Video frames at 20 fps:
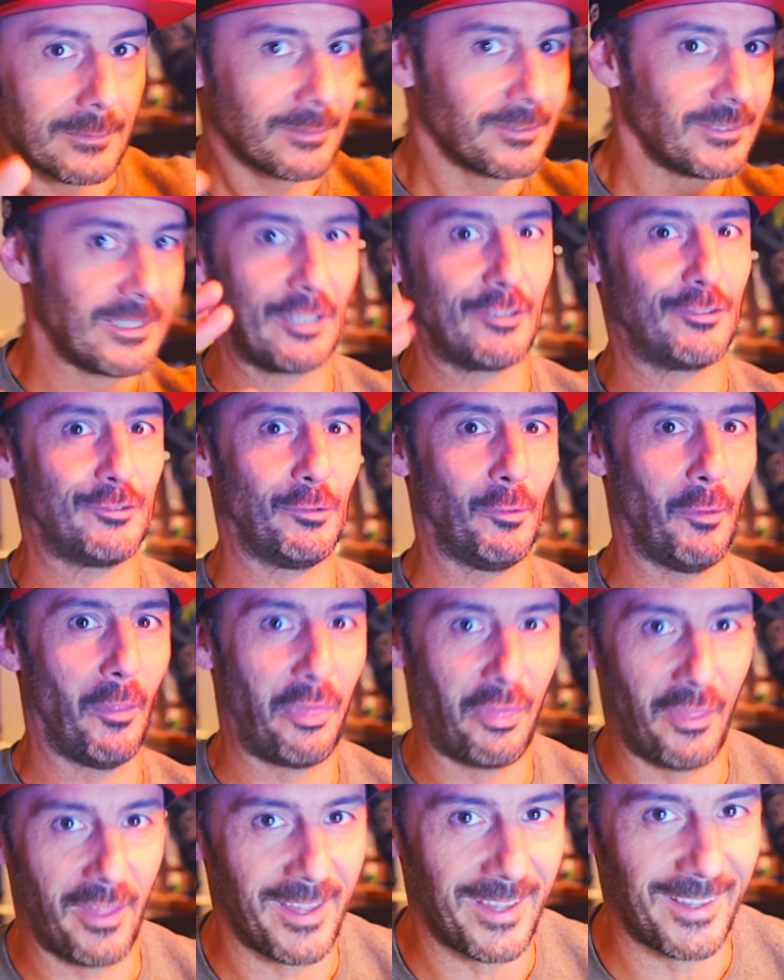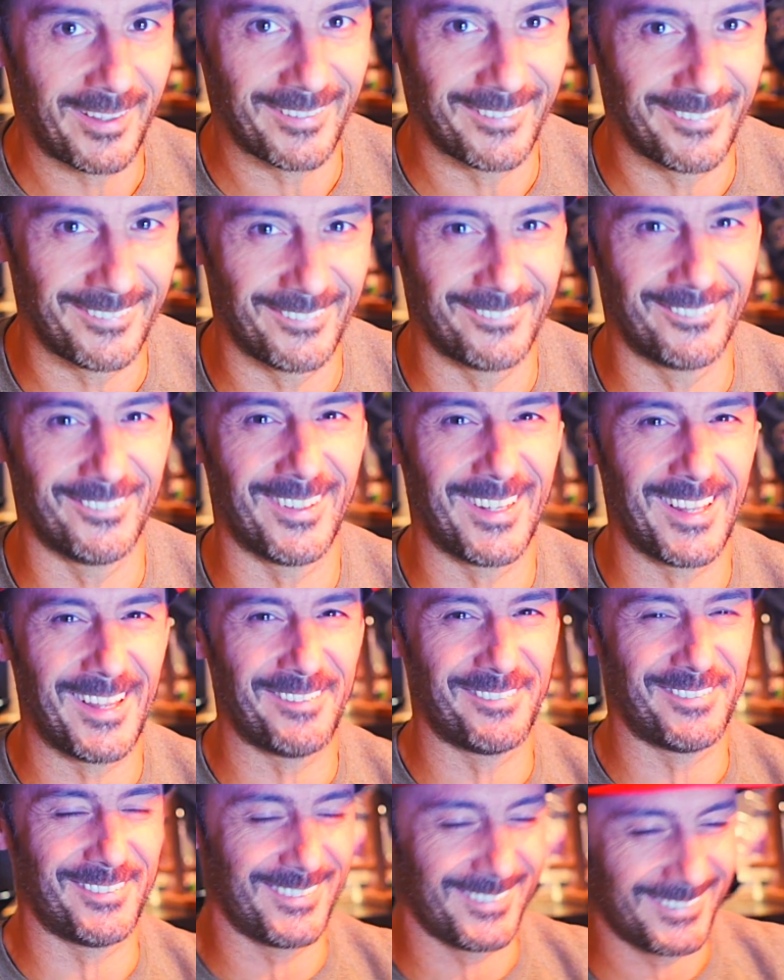sexual thing or
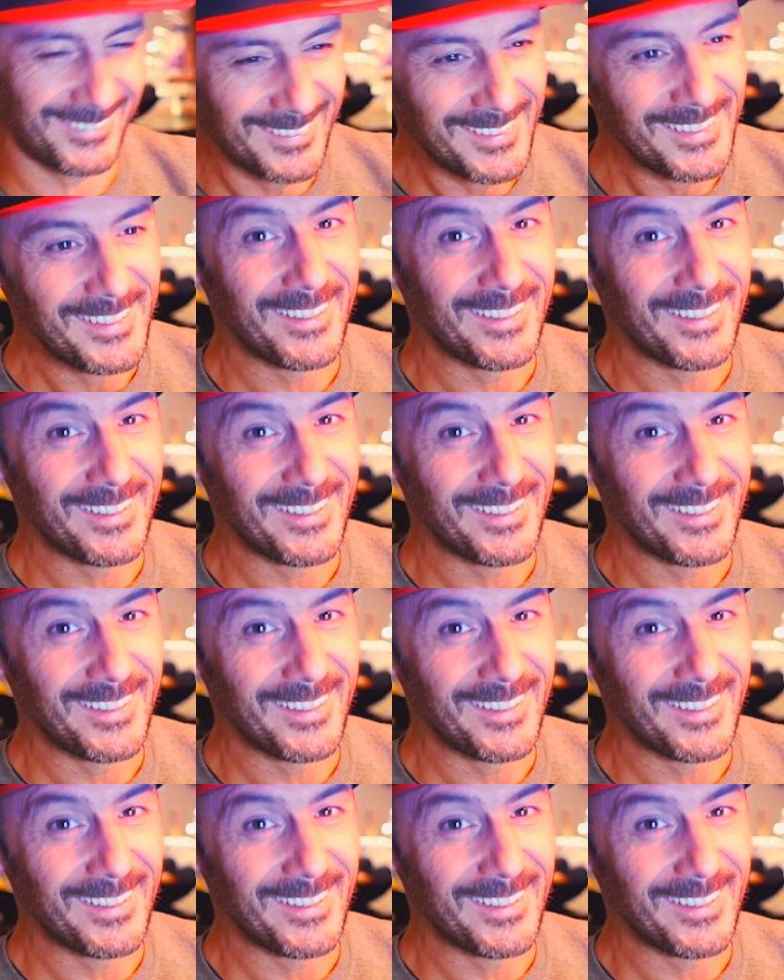whatever.